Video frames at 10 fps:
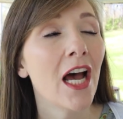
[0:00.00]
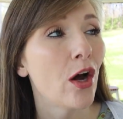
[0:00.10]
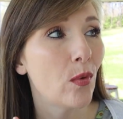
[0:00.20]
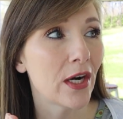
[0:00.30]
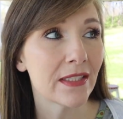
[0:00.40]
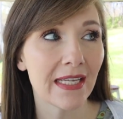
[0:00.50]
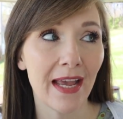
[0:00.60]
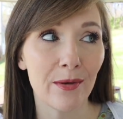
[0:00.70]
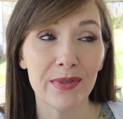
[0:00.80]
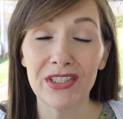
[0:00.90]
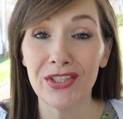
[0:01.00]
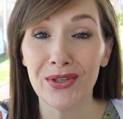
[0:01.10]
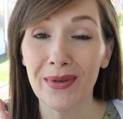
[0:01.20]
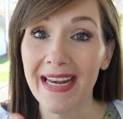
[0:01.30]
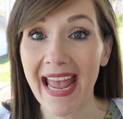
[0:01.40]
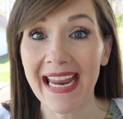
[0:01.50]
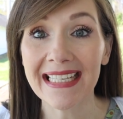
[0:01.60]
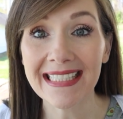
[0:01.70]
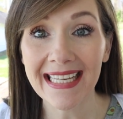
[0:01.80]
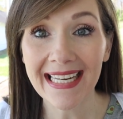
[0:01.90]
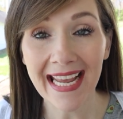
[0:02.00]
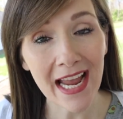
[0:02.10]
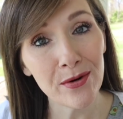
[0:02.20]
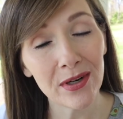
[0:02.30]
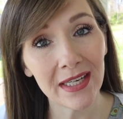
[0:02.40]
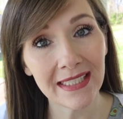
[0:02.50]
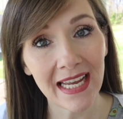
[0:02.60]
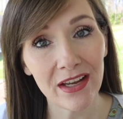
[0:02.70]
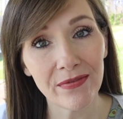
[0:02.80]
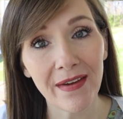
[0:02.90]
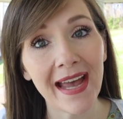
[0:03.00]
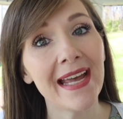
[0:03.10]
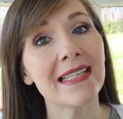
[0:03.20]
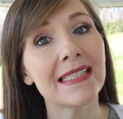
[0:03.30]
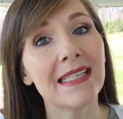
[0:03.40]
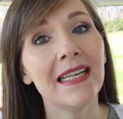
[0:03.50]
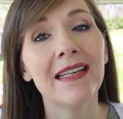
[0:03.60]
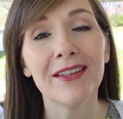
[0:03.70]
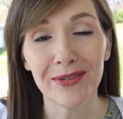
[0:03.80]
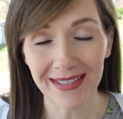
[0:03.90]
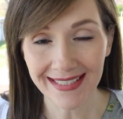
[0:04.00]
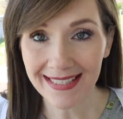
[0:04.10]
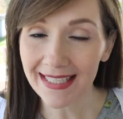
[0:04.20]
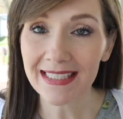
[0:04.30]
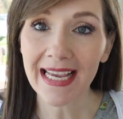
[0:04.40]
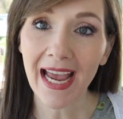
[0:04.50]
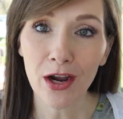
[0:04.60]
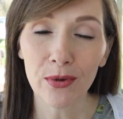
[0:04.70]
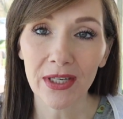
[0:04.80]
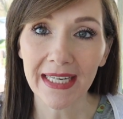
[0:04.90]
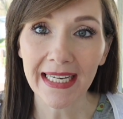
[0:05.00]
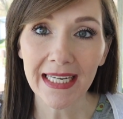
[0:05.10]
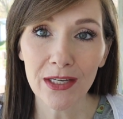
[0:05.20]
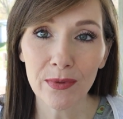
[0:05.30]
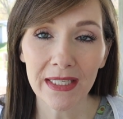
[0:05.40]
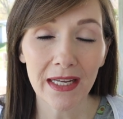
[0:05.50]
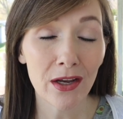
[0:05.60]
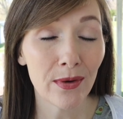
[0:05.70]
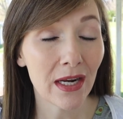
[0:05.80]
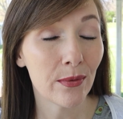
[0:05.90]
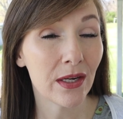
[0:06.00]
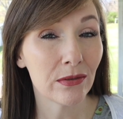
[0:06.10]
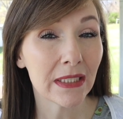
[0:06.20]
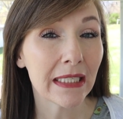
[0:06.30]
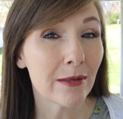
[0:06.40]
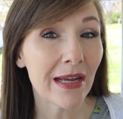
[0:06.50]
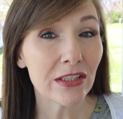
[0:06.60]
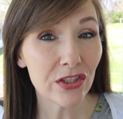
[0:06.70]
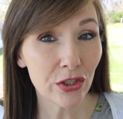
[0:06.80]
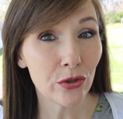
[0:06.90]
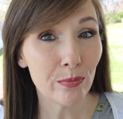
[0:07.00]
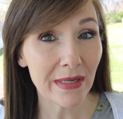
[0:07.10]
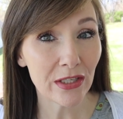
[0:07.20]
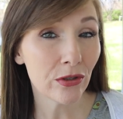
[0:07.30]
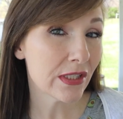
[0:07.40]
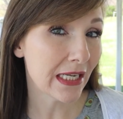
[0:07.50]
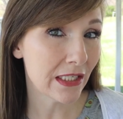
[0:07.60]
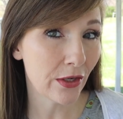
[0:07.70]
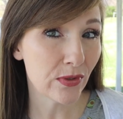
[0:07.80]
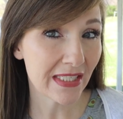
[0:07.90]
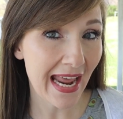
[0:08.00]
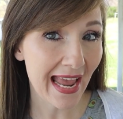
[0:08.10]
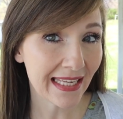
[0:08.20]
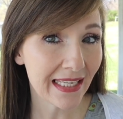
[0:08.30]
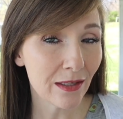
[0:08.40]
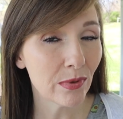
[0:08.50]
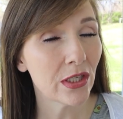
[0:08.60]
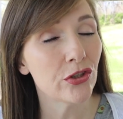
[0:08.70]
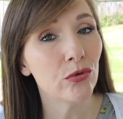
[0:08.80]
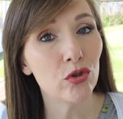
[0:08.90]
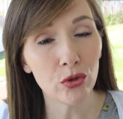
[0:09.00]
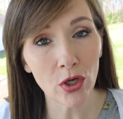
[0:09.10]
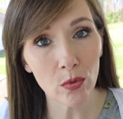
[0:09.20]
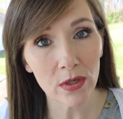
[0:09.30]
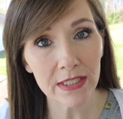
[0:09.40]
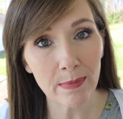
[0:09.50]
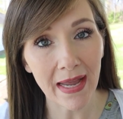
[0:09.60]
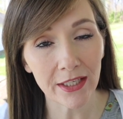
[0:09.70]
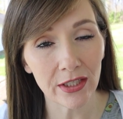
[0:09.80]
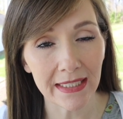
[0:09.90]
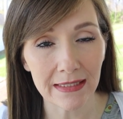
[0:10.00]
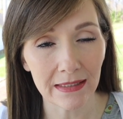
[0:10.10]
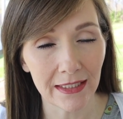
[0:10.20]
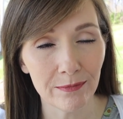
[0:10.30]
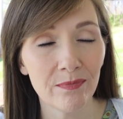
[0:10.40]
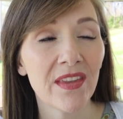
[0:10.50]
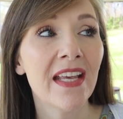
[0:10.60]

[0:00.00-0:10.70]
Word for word: I worked up to an 18 hour a day fast with a six hour eating window and I would only eat about two meals and no snacking because you do not want to spike your insulin.